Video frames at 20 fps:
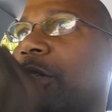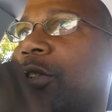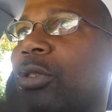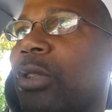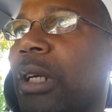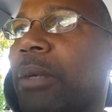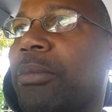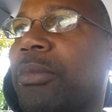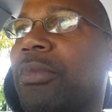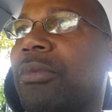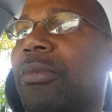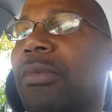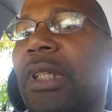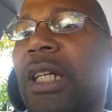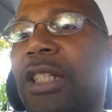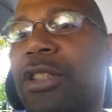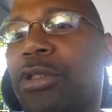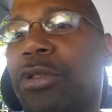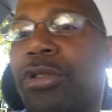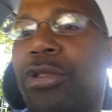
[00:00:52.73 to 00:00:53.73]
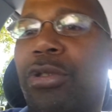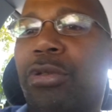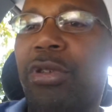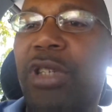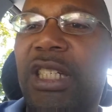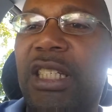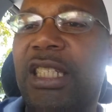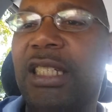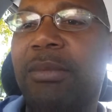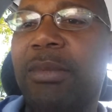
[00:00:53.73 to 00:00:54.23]
So I choose to
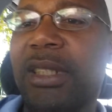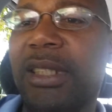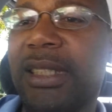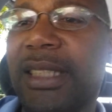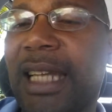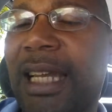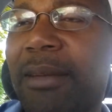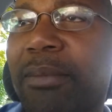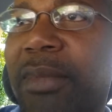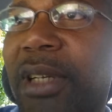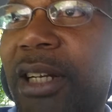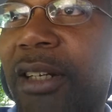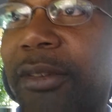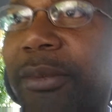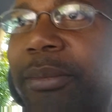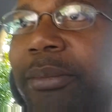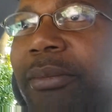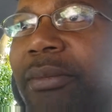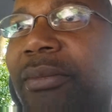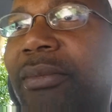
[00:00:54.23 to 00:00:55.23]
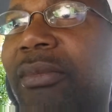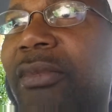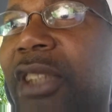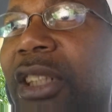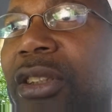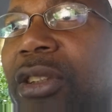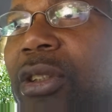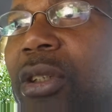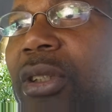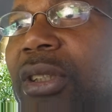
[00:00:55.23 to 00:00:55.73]
redeem the time now,
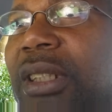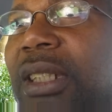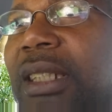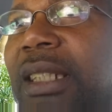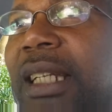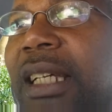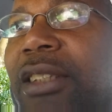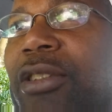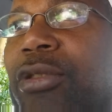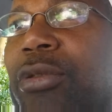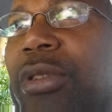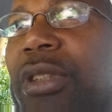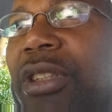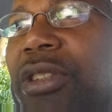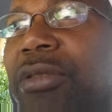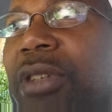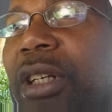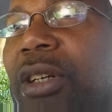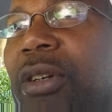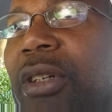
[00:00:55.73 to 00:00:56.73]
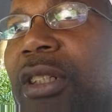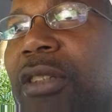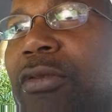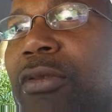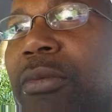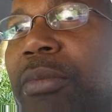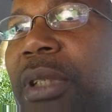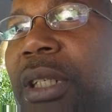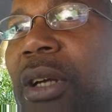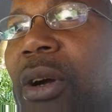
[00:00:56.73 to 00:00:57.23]
trusting that today's
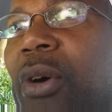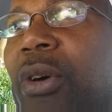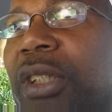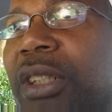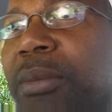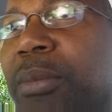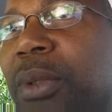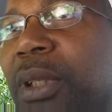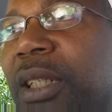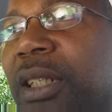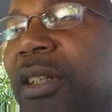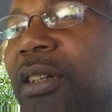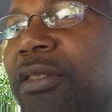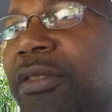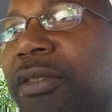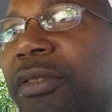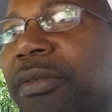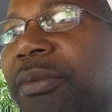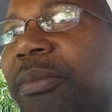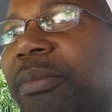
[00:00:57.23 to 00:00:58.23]
recording will be audible enough.